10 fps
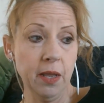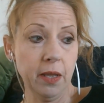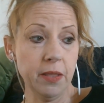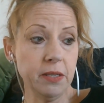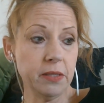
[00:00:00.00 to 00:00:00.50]

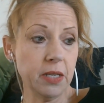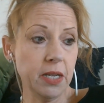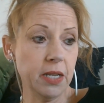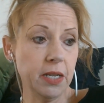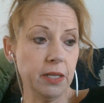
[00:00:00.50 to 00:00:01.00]
And this
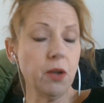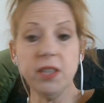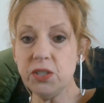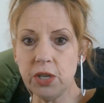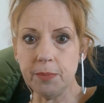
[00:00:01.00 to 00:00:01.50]

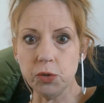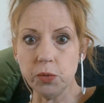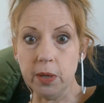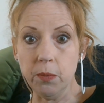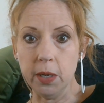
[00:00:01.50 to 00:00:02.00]
is chapter
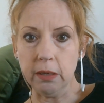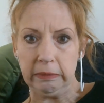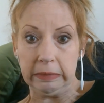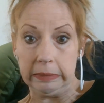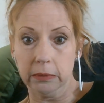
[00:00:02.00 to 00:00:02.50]
21.
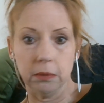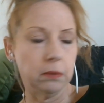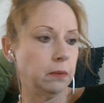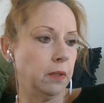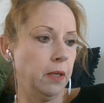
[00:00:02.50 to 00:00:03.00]

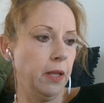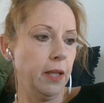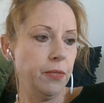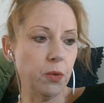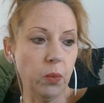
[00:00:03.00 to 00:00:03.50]

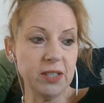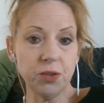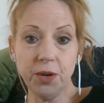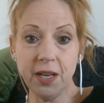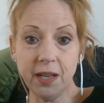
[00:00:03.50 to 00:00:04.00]
The
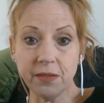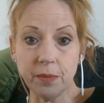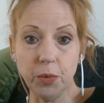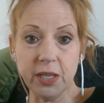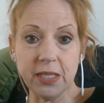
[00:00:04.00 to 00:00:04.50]
Wizard and His
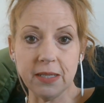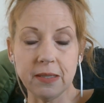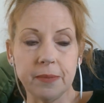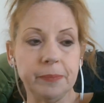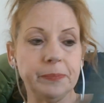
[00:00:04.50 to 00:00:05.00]
Apprentice.